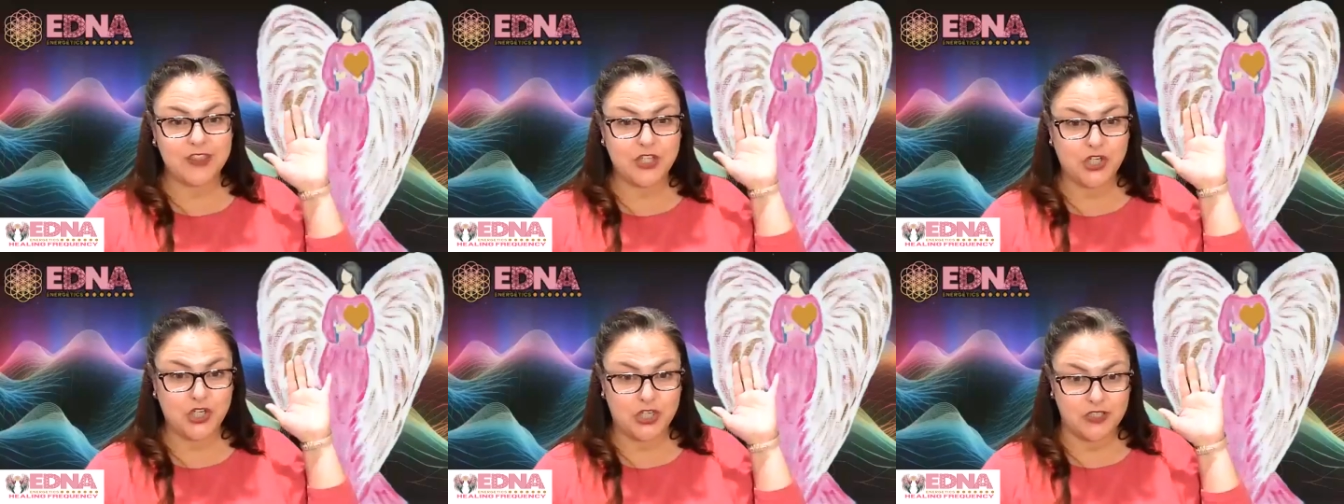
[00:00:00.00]
to be
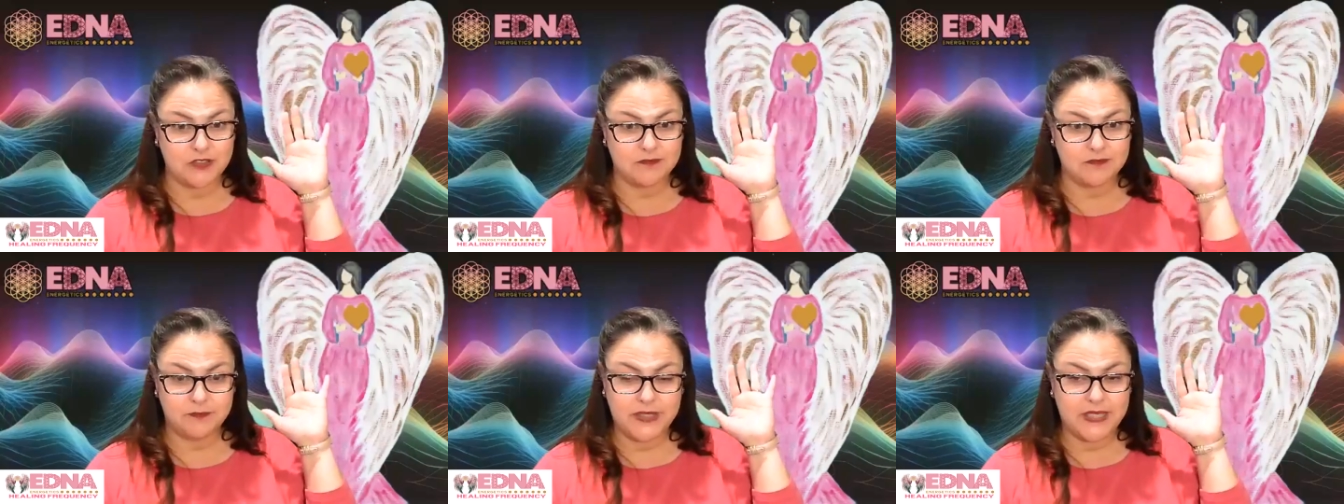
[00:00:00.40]
the
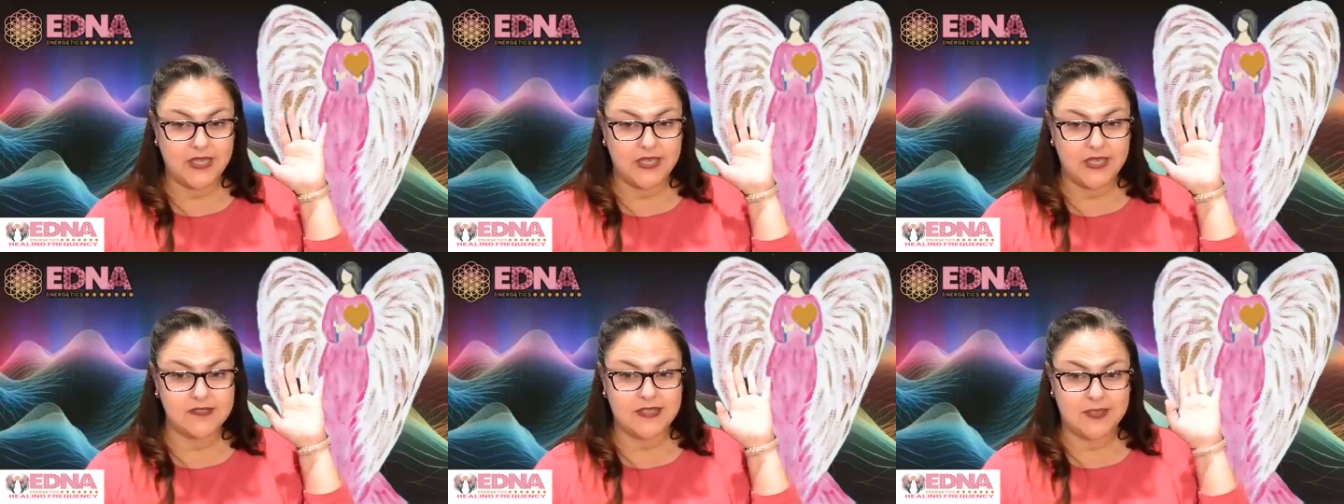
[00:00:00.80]
third
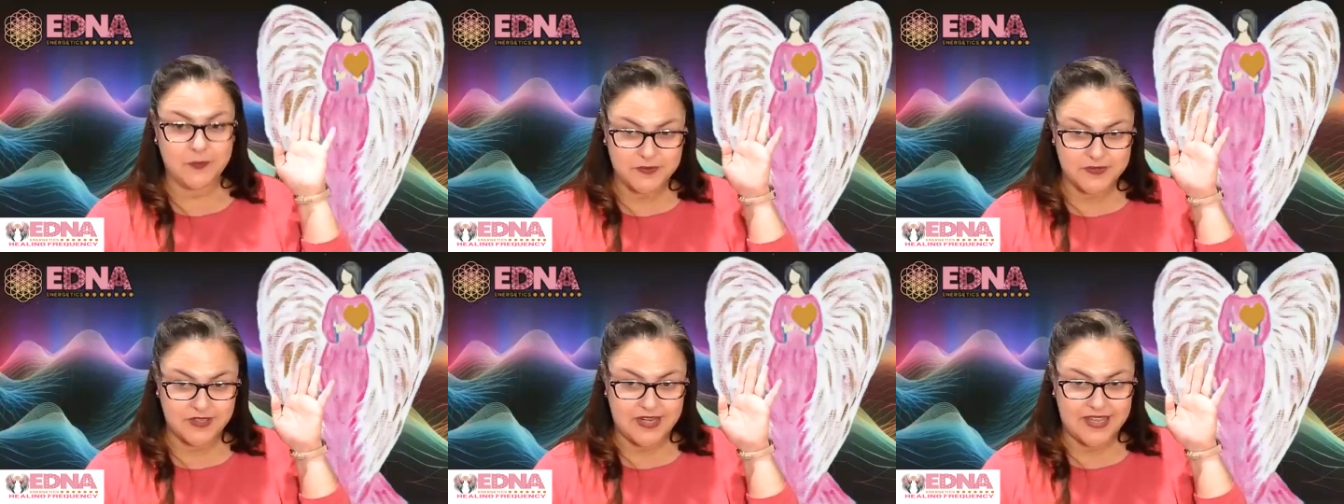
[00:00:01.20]
because
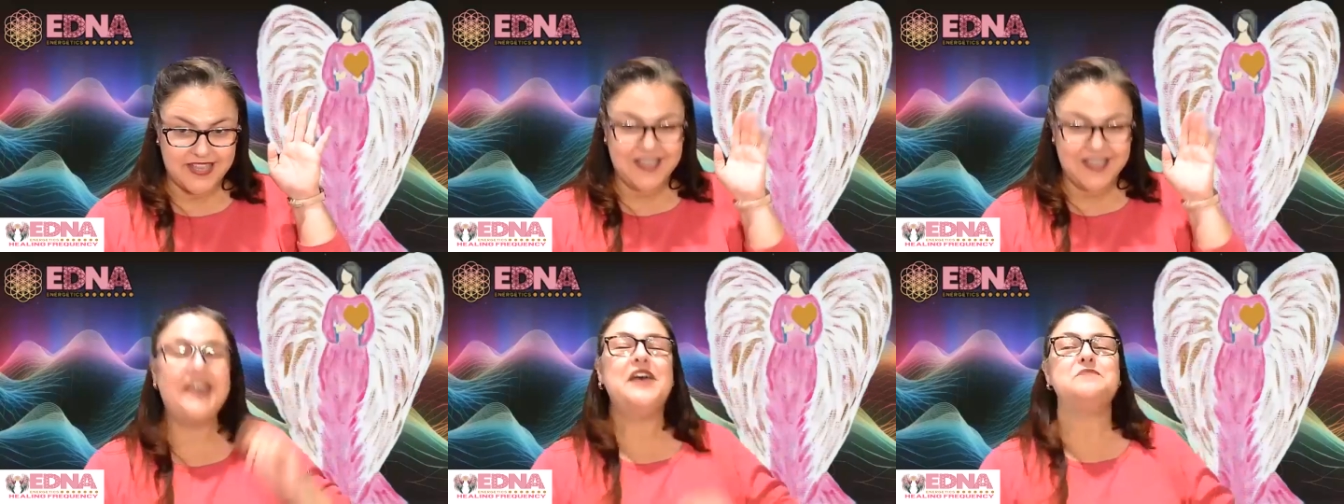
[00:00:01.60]

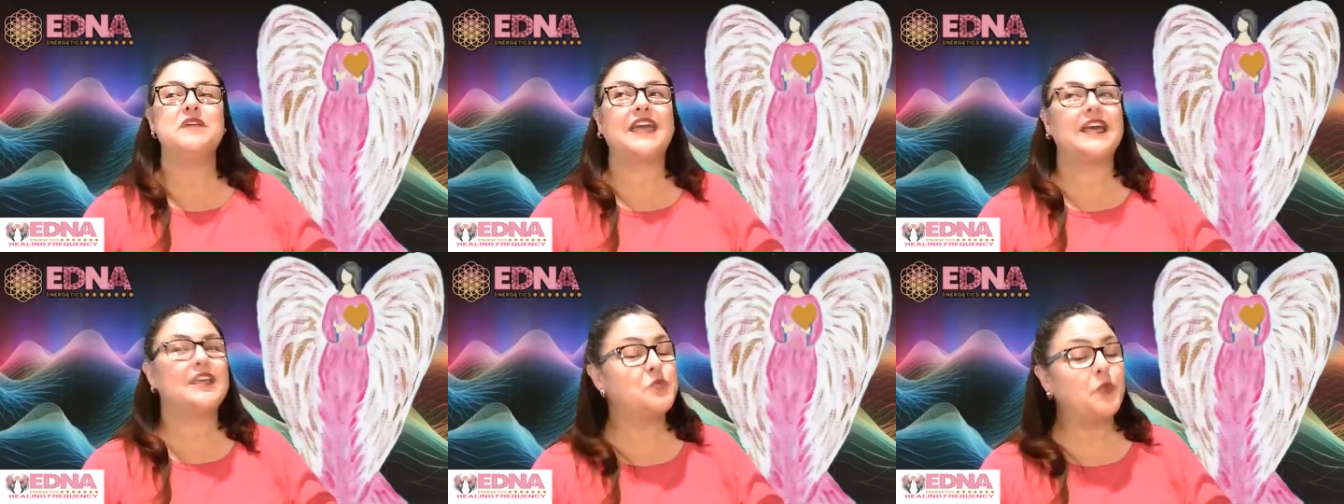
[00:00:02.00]

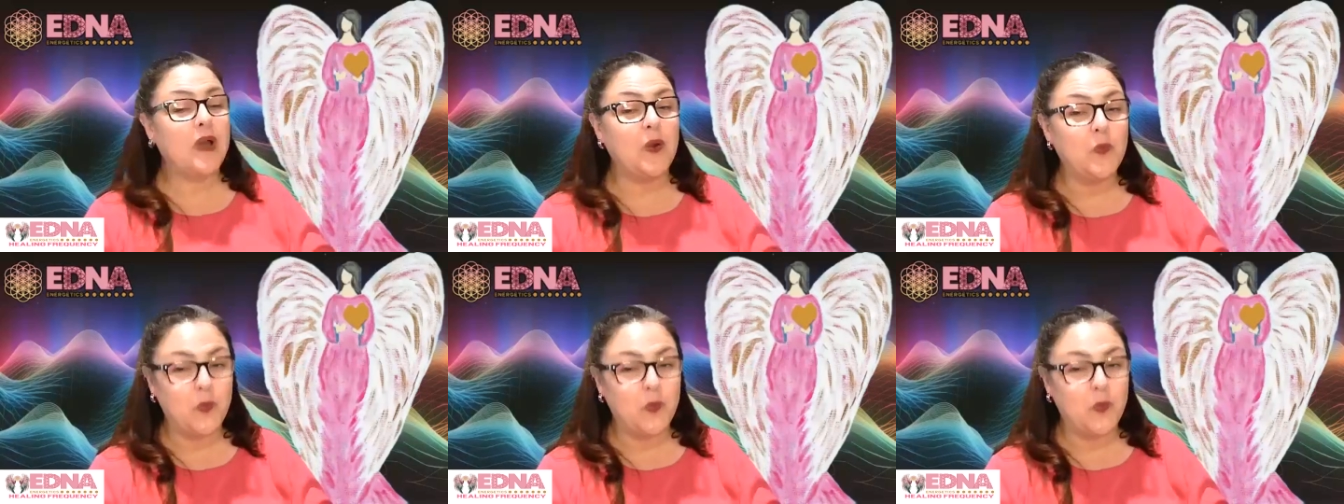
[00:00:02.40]
because